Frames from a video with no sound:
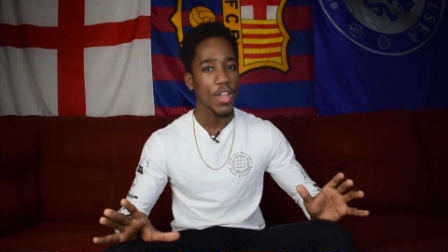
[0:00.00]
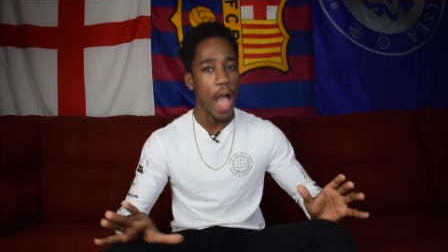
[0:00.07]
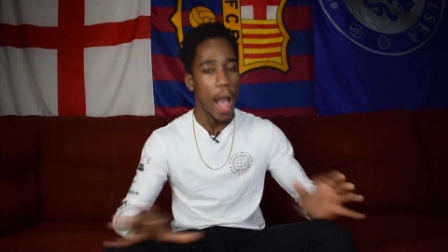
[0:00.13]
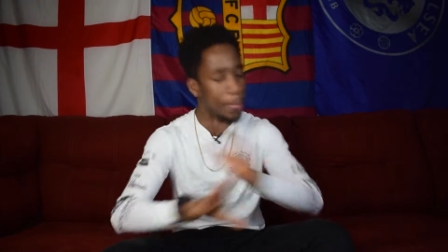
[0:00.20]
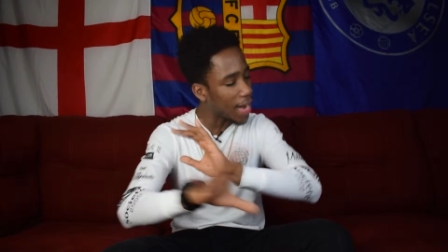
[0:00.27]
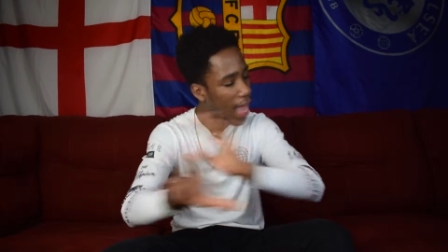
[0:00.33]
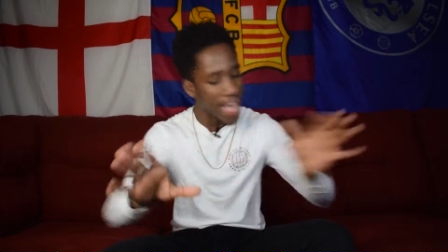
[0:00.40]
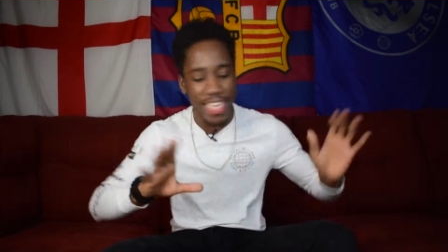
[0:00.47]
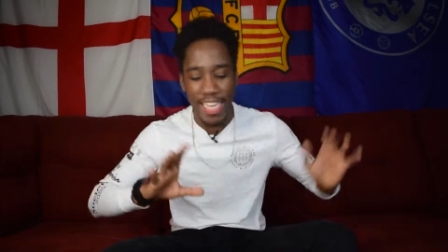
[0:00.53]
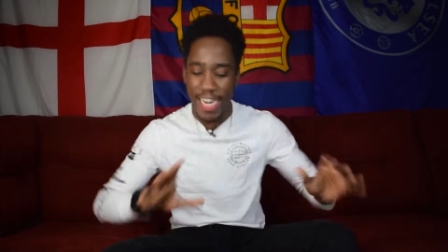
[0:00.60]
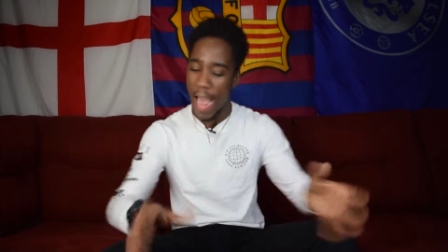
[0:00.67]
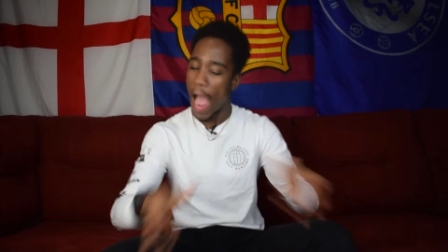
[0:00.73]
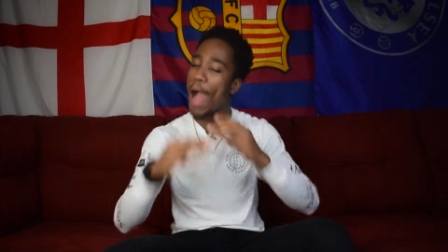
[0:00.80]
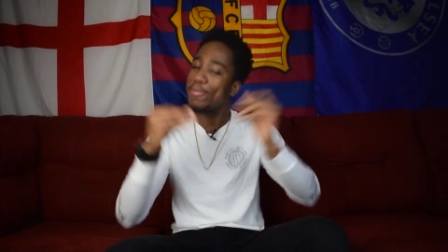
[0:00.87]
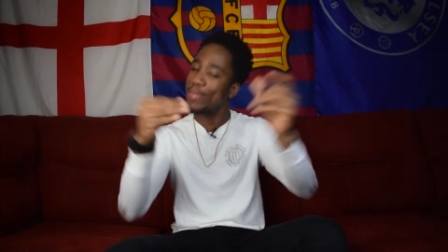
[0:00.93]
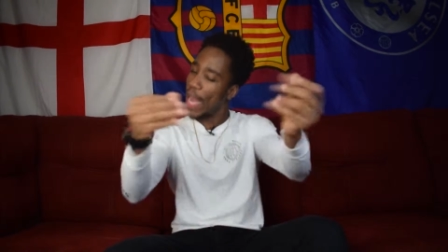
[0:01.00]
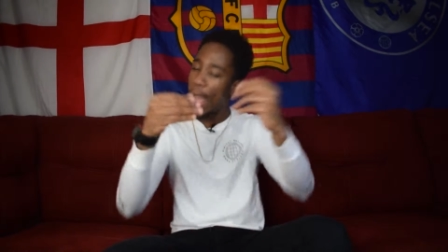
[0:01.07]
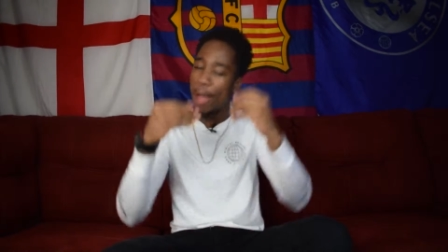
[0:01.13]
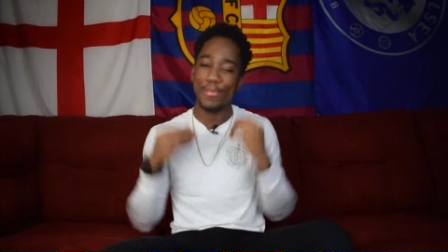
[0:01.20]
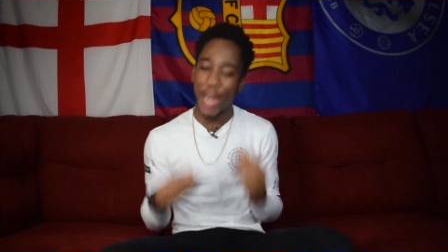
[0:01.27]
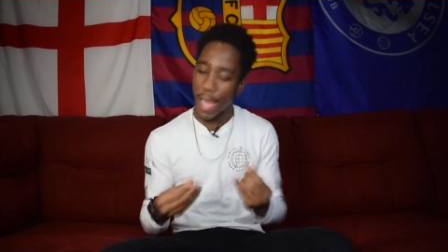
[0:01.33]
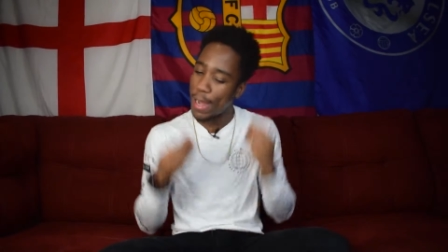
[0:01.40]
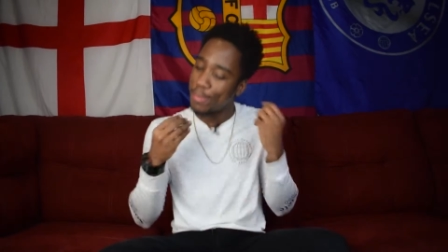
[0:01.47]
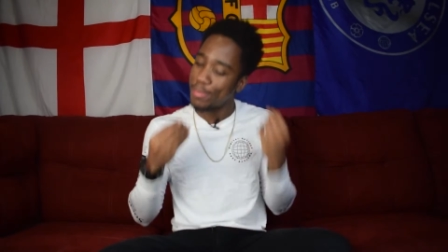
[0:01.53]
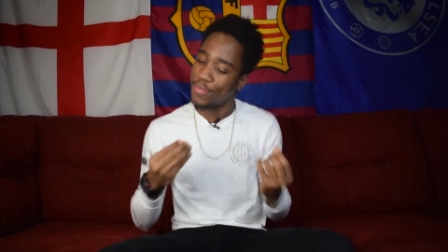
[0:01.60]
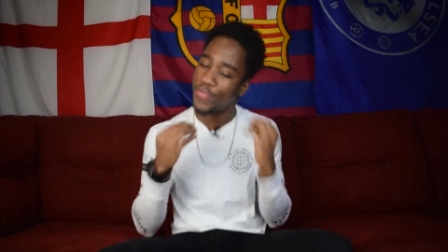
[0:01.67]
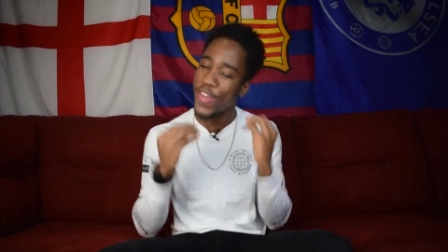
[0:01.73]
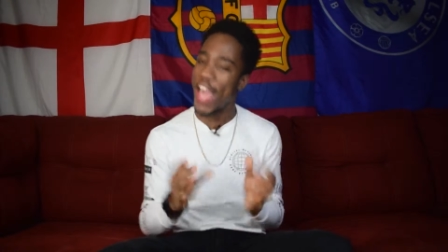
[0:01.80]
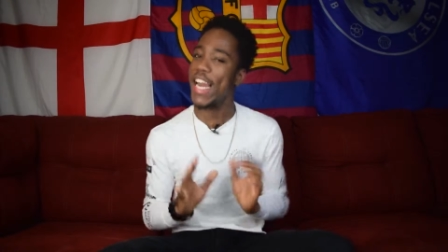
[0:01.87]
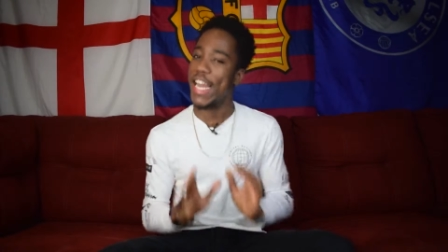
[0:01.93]
I'm liking it. I'm, I'm, I'm
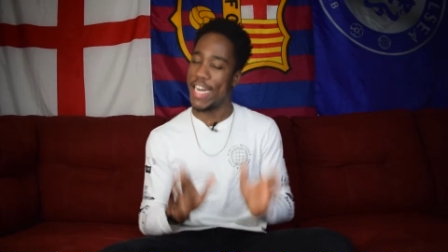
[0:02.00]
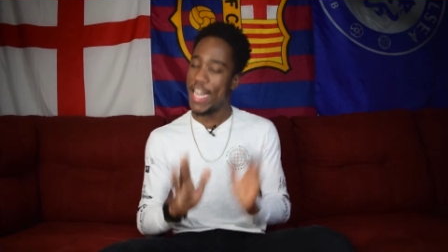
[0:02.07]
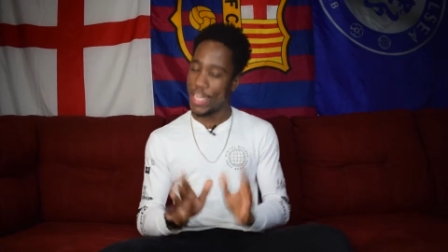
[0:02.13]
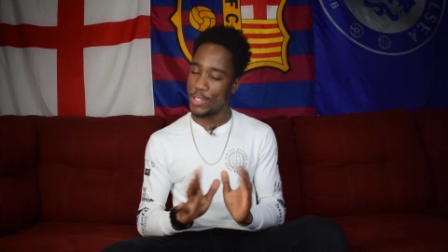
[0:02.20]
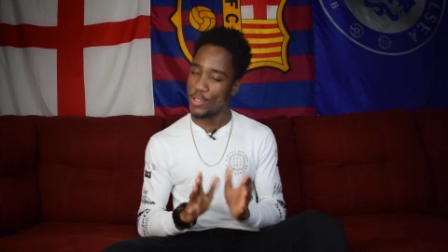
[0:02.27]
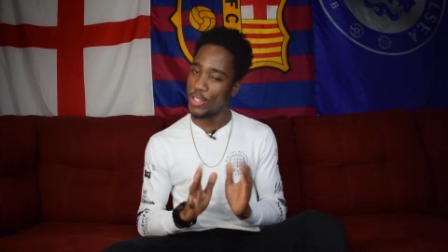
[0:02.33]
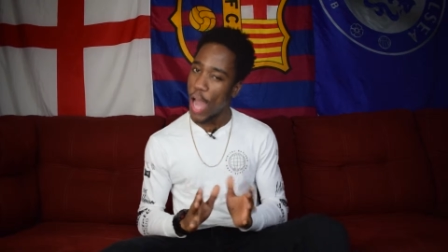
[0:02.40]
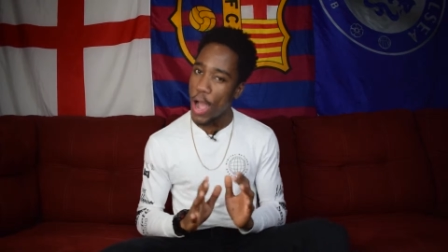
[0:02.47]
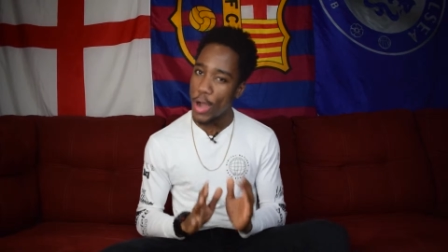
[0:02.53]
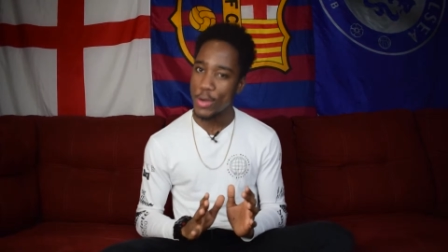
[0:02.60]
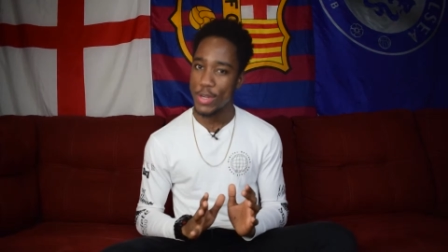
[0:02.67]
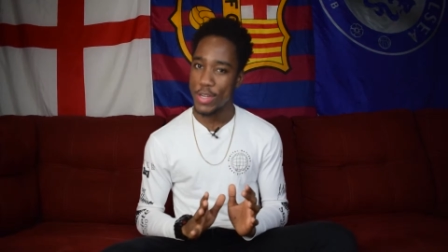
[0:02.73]
feeling it. You know.